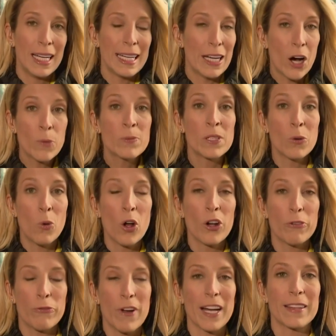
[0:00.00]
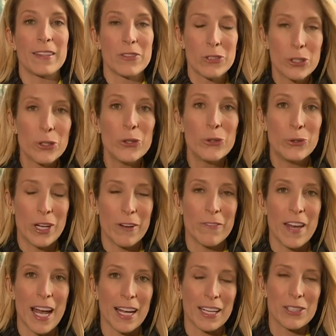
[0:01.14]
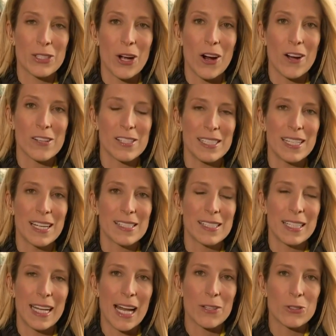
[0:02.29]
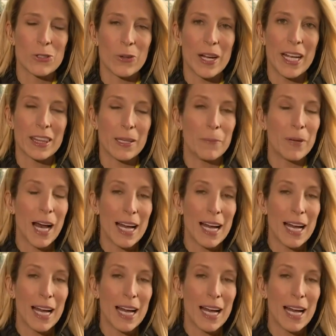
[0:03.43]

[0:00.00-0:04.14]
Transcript: he hopes it won't affect the tune of that guitar as he does the national anthem.